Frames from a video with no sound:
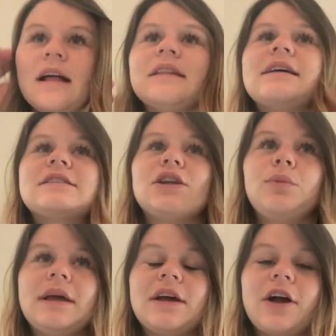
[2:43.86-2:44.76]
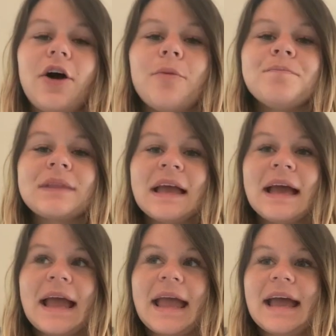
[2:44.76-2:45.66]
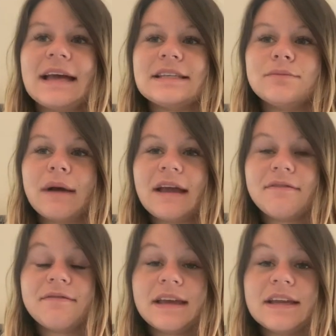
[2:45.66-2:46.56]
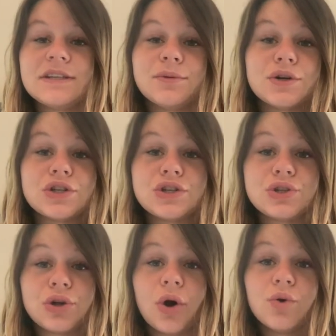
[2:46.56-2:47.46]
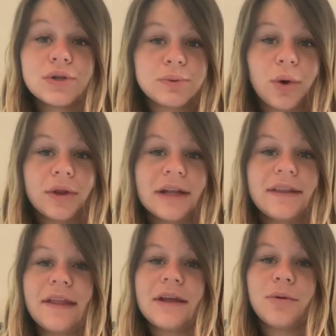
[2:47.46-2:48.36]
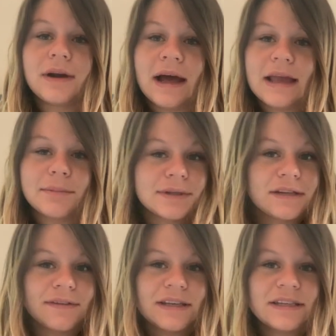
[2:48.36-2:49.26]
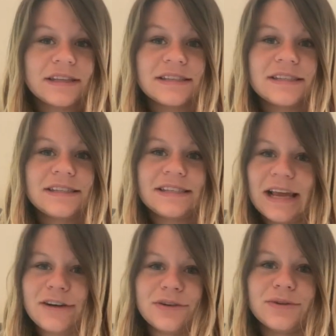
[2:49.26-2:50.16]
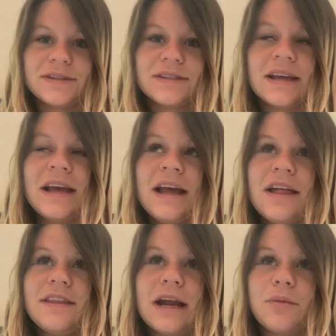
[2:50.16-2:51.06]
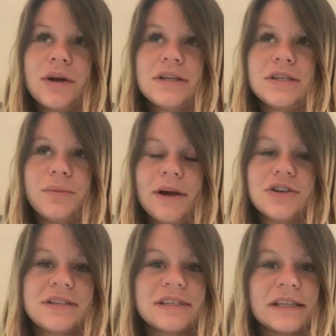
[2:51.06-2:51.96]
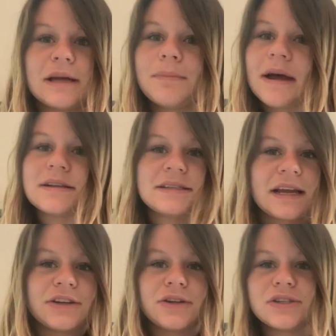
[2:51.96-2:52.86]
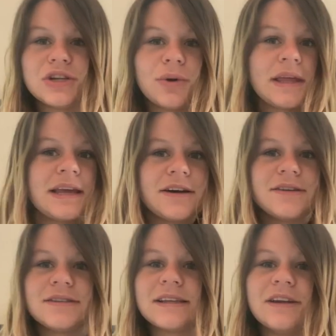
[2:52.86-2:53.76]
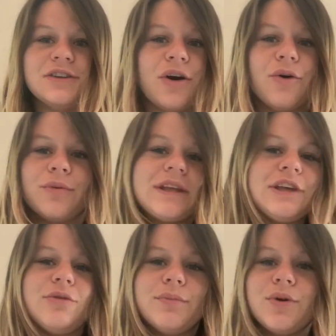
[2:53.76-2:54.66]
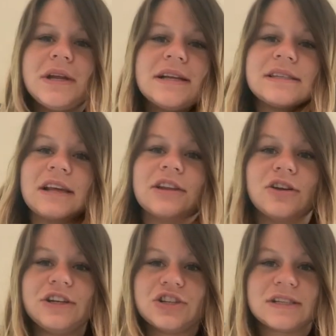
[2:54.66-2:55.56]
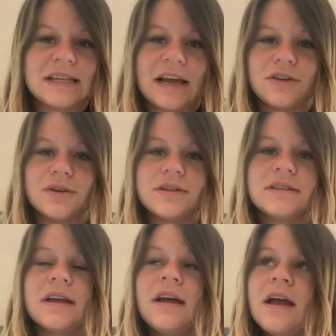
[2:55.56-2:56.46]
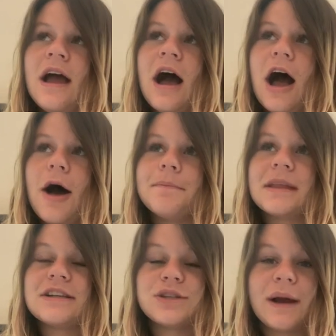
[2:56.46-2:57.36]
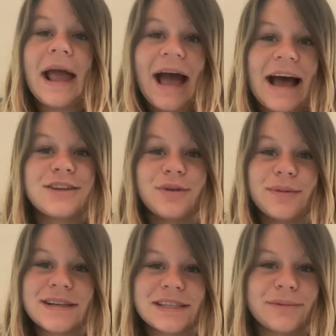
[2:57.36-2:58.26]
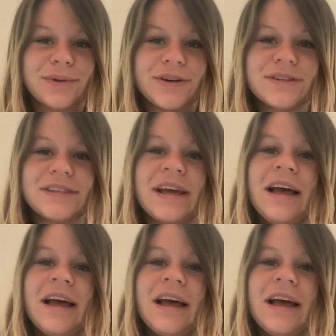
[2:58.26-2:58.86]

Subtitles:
less than a week ago, and my feet were so swollen that they were not able to fit into the sandals that I wanted to wear. Just slip-on sandals, no heels, like no cute booties, like literally just sandals. And so I had to wear my slippers.